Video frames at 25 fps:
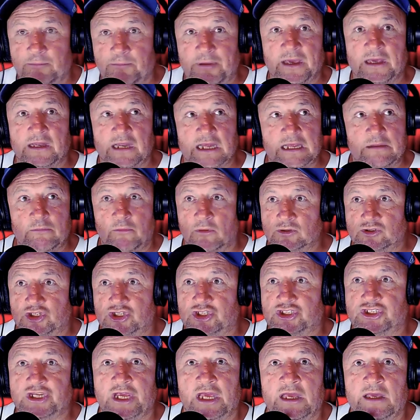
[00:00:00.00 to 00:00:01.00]
Big Lee wants
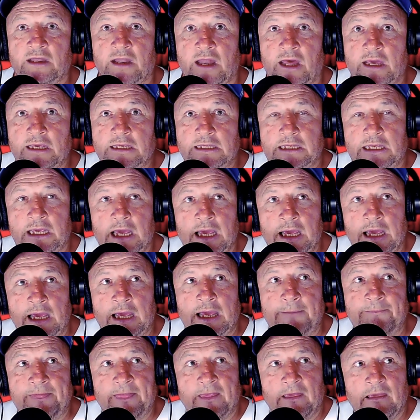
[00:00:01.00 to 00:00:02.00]
to sing like,
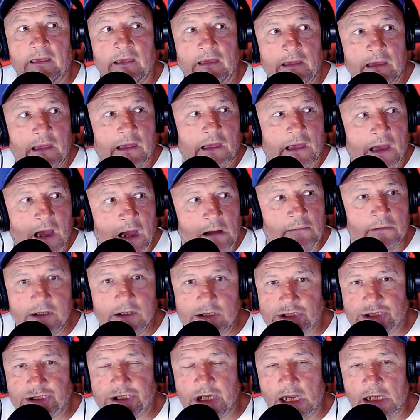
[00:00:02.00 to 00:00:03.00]
uh, I want
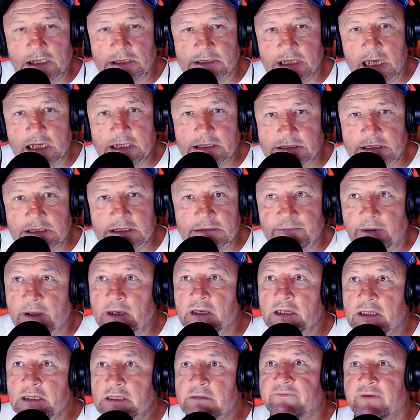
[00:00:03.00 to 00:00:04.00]
to sing 18
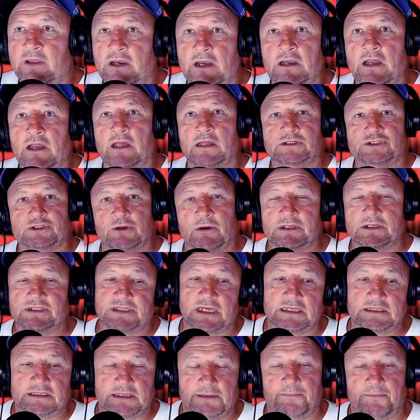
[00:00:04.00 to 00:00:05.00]
Believer and that. So I
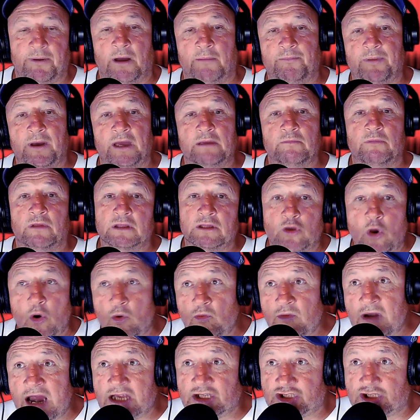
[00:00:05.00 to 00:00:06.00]
say to Popeye, well,
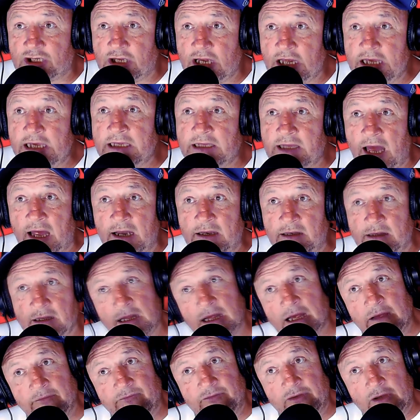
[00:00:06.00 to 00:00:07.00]
go and ask Lee then
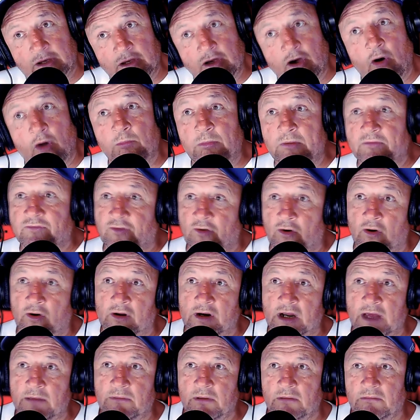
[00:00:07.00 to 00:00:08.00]
if you can go
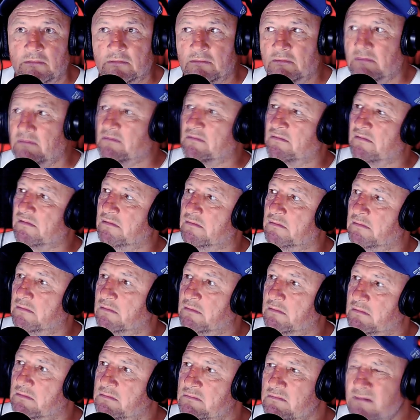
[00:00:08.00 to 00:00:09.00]
before him.
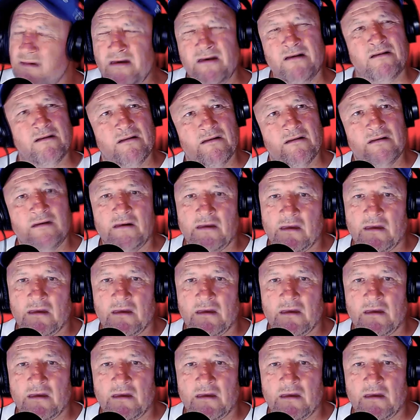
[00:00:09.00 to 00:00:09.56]
Yeah.